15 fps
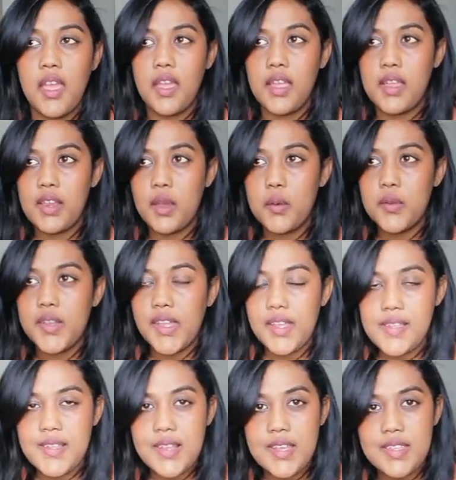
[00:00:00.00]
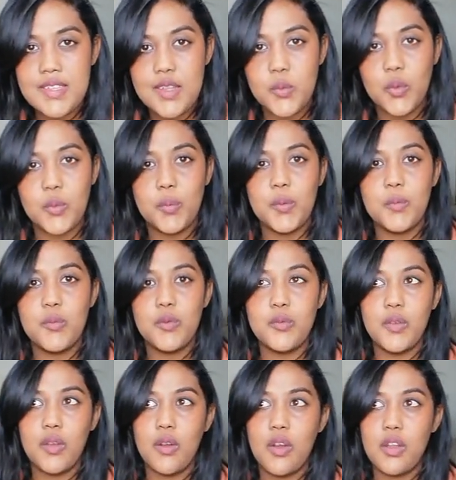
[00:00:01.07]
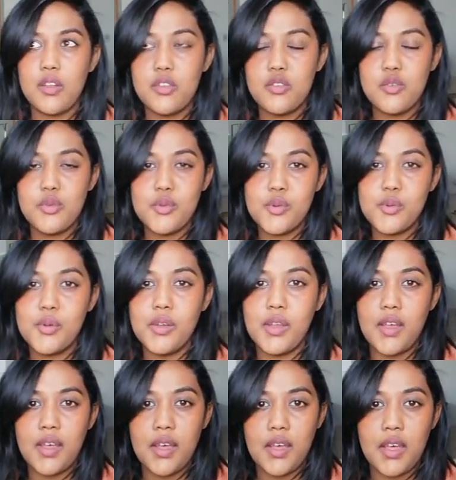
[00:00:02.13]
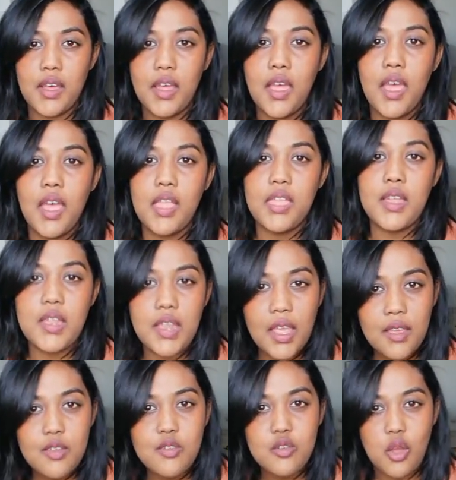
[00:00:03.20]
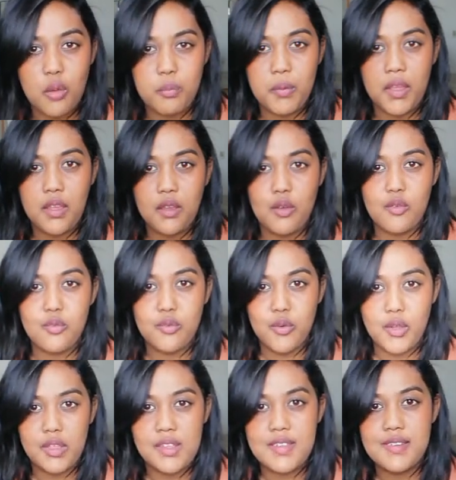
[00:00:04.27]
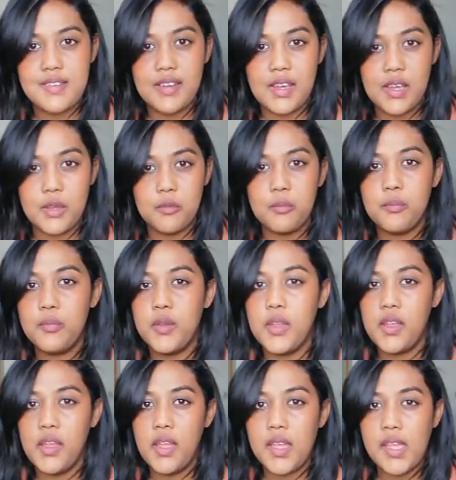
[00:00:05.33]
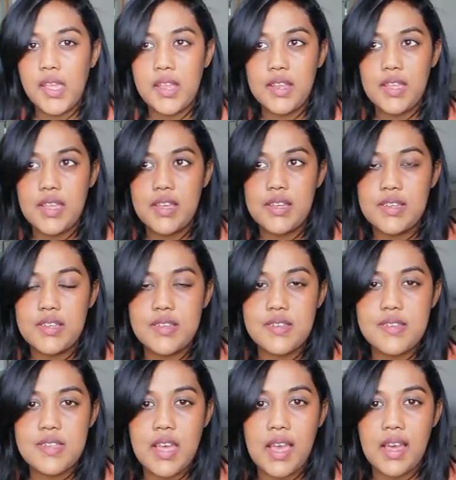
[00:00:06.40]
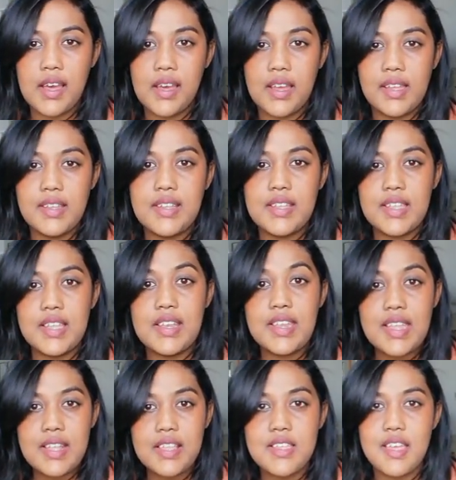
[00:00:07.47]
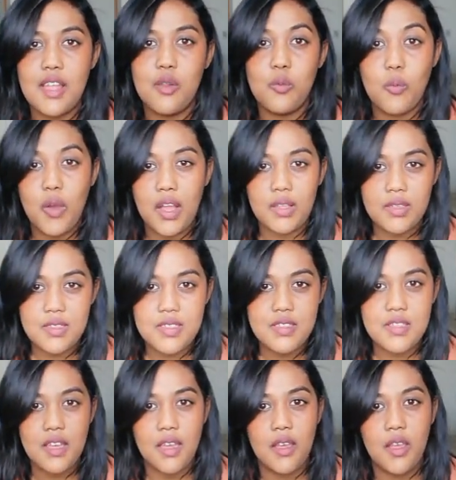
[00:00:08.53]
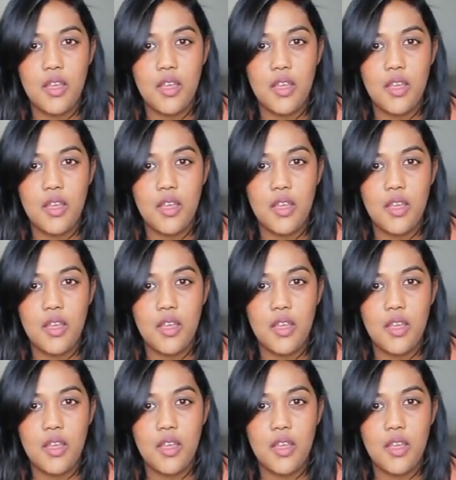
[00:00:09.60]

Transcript: In our next lesson, we'll be moving on to the next topic for this term. It is the needs and wants.